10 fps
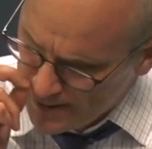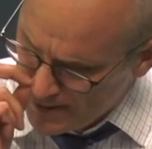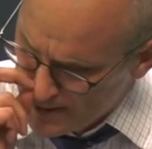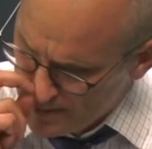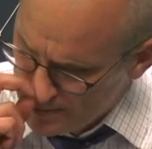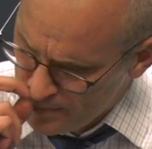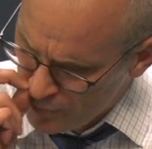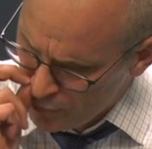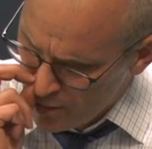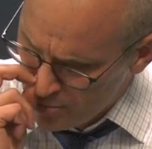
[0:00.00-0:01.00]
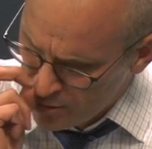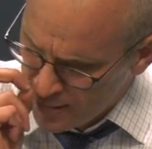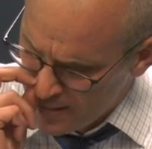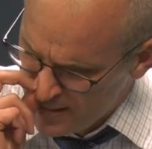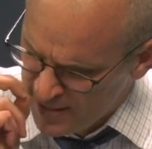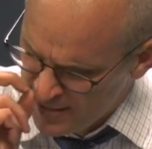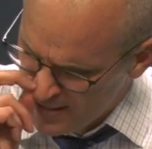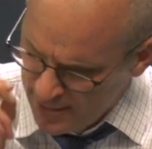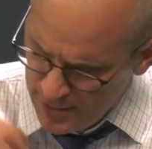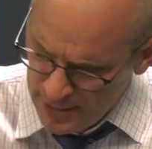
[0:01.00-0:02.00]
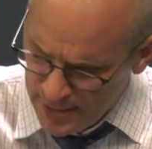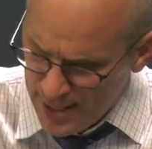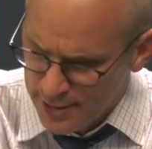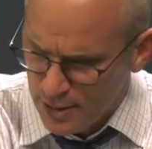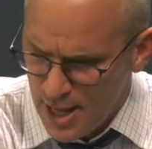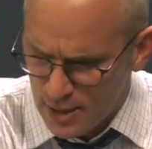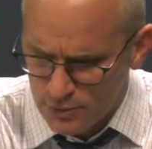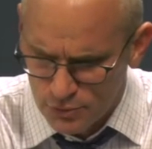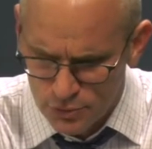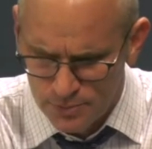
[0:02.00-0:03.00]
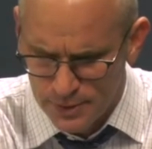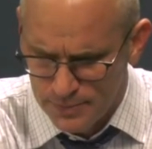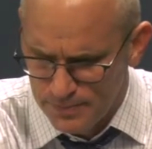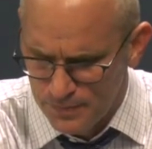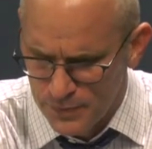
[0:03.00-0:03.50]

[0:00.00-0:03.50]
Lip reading: We were able to kind of get in the locker room and